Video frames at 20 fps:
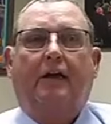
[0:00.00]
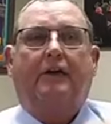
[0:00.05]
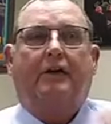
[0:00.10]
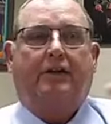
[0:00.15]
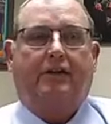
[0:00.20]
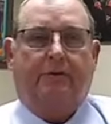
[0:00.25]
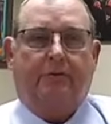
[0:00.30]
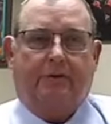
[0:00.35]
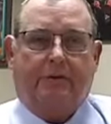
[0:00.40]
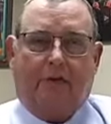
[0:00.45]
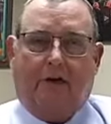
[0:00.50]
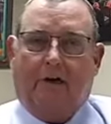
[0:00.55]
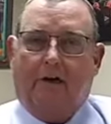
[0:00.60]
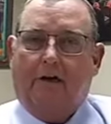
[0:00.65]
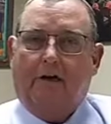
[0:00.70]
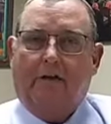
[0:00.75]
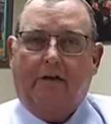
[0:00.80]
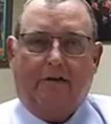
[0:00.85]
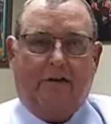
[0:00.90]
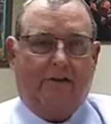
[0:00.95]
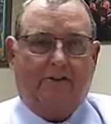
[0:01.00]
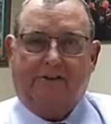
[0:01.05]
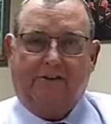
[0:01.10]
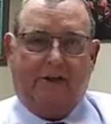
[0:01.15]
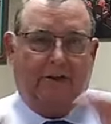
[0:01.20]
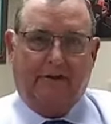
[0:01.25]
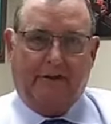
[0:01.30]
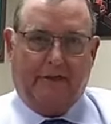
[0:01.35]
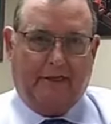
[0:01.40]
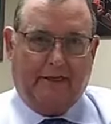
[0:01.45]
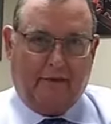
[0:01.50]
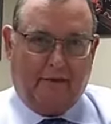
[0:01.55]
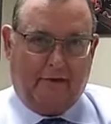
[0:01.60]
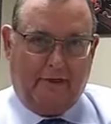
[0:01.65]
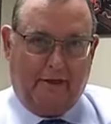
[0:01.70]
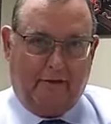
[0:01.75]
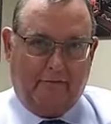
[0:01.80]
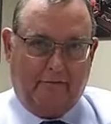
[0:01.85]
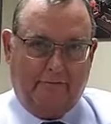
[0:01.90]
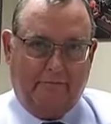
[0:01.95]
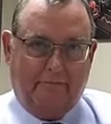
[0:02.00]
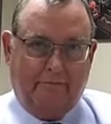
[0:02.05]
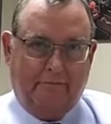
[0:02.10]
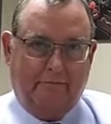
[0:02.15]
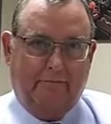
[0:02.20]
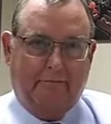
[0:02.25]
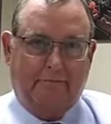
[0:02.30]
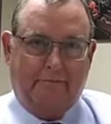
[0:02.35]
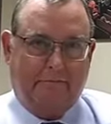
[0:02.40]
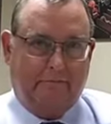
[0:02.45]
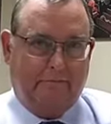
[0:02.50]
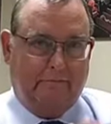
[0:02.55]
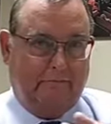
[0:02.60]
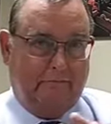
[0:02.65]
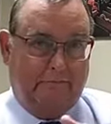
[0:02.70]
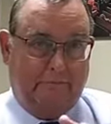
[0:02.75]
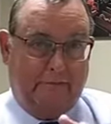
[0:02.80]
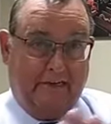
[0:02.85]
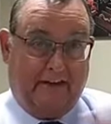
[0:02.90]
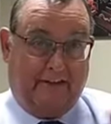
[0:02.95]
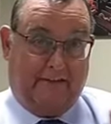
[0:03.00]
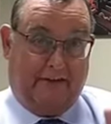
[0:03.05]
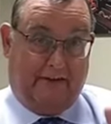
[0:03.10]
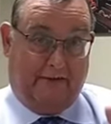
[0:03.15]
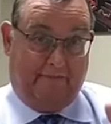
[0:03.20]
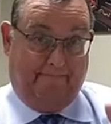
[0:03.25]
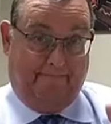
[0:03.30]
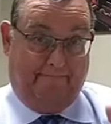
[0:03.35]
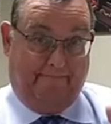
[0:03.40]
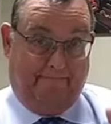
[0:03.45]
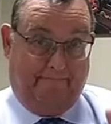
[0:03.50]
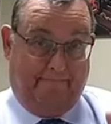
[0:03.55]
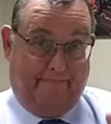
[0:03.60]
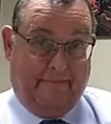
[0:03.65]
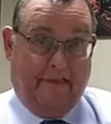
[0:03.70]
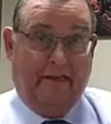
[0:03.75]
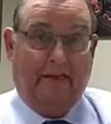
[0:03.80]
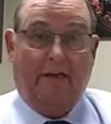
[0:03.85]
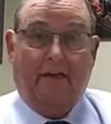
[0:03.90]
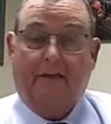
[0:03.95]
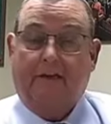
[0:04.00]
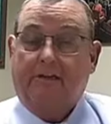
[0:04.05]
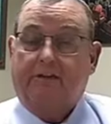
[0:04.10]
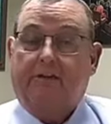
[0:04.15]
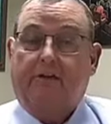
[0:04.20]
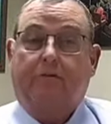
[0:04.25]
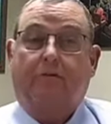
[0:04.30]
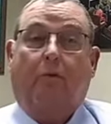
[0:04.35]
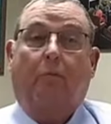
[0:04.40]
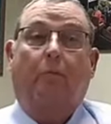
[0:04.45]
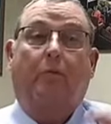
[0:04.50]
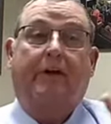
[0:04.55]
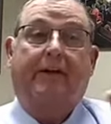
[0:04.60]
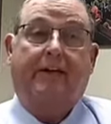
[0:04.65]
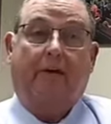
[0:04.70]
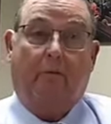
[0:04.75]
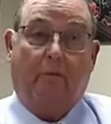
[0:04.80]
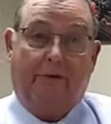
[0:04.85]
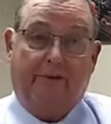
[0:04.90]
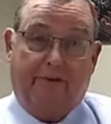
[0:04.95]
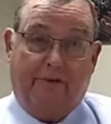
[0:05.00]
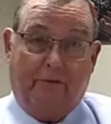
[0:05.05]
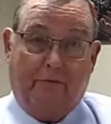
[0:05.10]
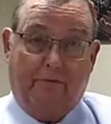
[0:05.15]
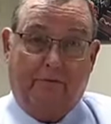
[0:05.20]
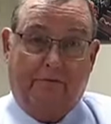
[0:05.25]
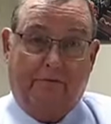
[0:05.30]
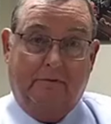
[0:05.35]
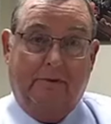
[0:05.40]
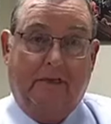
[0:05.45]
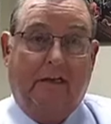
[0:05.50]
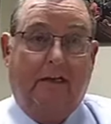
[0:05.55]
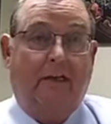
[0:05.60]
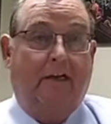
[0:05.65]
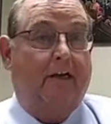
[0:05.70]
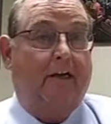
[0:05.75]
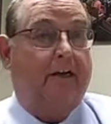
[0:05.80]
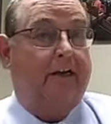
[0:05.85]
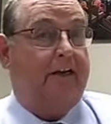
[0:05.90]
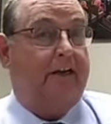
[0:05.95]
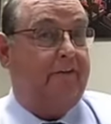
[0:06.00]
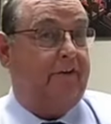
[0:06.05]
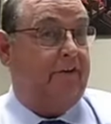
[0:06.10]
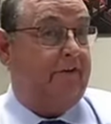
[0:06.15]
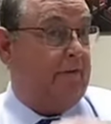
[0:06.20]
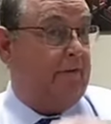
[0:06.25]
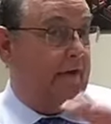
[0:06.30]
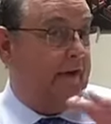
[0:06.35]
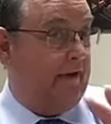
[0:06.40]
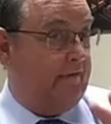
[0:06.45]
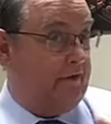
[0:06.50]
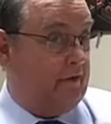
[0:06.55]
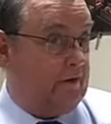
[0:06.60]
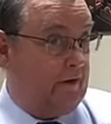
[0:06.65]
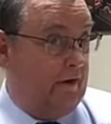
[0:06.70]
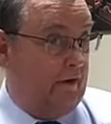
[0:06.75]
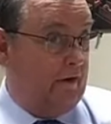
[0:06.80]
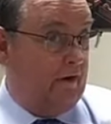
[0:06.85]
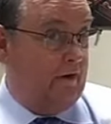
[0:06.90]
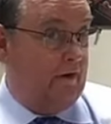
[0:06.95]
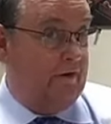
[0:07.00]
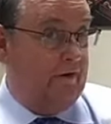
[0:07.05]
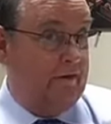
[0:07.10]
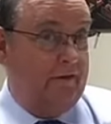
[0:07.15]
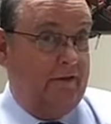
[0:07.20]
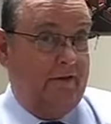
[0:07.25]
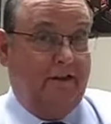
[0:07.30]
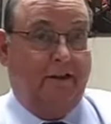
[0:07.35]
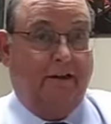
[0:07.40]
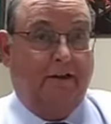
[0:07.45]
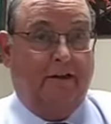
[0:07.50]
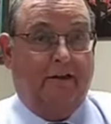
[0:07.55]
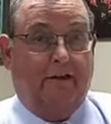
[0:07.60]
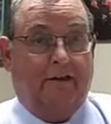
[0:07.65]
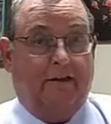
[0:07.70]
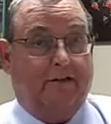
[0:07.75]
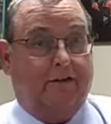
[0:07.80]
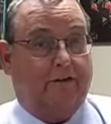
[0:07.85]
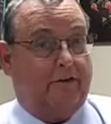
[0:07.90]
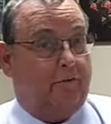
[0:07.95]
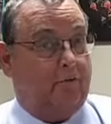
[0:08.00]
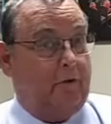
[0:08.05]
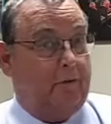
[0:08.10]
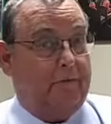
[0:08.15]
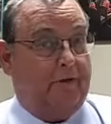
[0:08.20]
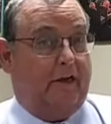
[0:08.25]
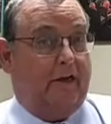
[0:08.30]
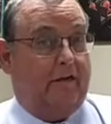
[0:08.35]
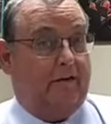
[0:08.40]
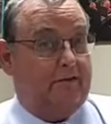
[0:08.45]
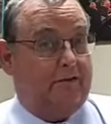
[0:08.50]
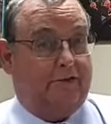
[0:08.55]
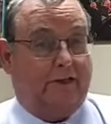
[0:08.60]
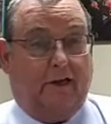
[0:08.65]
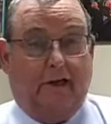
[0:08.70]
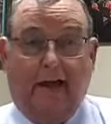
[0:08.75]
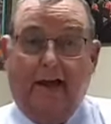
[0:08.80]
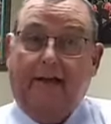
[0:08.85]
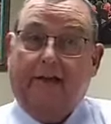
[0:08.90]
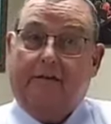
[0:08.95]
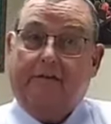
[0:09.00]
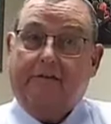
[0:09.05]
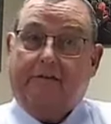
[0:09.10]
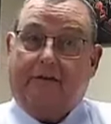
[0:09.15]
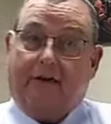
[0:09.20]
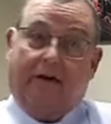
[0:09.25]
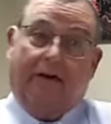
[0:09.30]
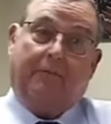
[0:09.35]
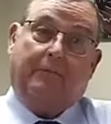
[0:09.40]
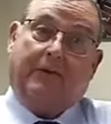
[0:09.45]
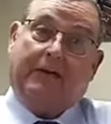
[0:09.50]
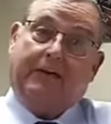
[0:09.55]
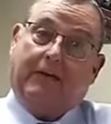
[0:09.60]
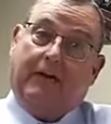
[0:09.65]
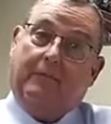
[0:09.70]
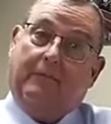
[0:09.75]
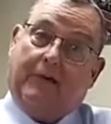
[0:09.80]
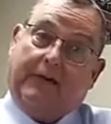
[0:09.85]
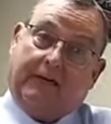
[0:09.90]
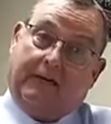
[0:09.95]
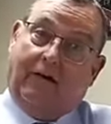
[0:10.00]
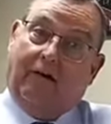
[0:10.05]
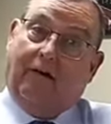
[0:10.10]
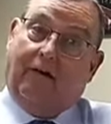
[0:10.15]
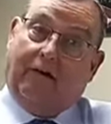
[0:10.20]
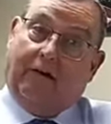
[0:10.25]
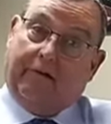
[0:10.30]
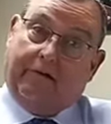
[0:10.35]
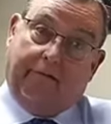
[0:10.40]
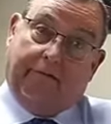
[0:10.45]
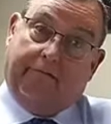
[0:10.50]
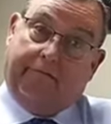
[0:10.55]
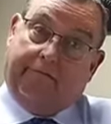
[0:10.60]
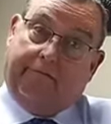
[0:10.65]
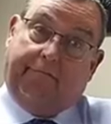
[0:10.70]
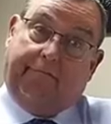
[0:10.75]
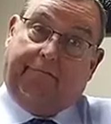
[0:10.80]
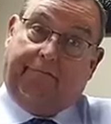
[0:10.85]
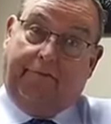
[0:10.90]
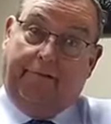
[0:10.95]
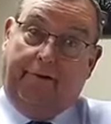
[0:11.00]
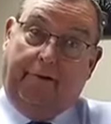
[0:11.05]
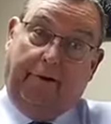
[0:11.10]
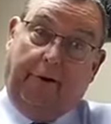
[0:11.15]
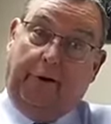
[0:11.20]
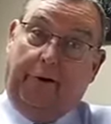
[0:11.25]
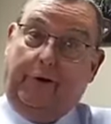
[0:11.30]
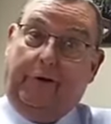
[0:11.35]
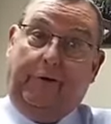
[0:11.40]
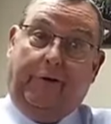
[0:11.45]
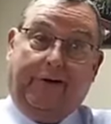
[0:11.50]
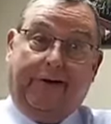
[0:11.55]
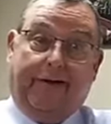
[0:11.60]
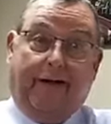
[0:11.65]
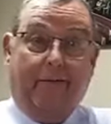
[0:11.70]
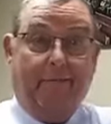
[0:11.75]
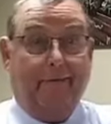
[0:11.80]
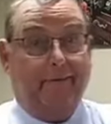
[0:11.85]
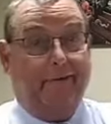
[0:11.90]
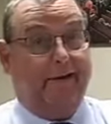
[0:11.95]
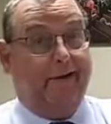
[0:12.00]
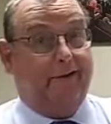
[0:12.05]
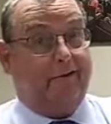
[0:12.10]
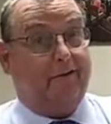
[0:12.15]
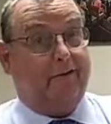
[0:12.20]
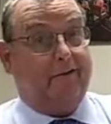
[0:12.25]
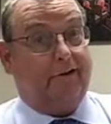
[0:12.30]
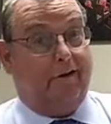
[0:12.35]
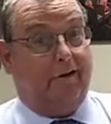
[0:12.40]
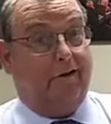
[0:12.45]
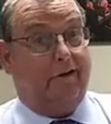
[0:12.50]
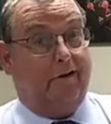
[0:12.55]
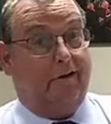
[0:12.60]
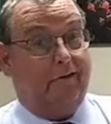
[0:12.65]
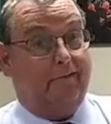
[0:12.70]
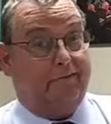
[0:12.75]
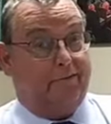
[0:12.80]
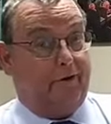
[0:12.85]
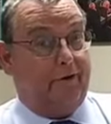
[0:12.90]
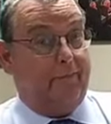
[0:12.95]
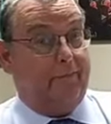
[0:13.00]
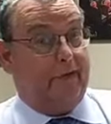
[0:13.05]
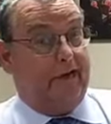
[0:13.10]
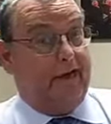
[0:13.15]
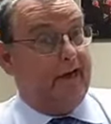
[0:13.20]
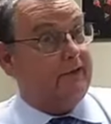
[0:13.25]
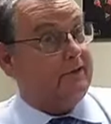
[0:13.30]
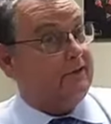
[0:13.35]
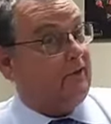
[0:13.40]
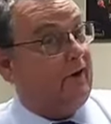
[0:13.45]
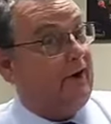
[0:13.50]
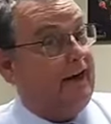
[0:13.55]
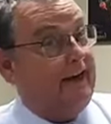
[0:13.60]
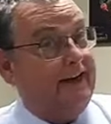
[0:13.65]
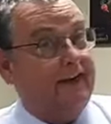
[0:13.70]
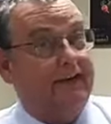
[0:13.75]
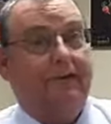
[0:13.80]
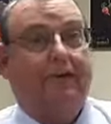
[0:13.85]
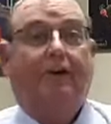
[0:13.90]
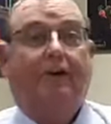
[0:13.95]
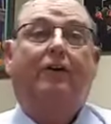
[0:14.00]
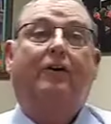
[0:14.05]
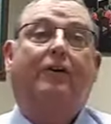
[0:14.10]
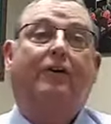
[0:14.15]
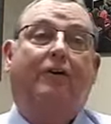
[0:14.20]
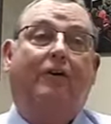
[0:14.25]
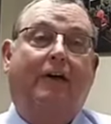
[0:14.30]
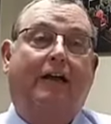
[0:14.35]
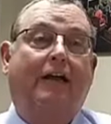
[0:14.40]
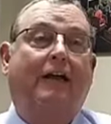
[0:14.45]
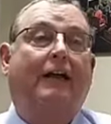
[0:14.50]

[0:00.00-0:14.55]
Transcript: Utah, there's nothing legal here. Nothing. So don't bring it with you. Even if you have your card, you can whip it out and say, hey, look, cop, I got my card. Woohoo, I got my medical card. Free pass, right? No.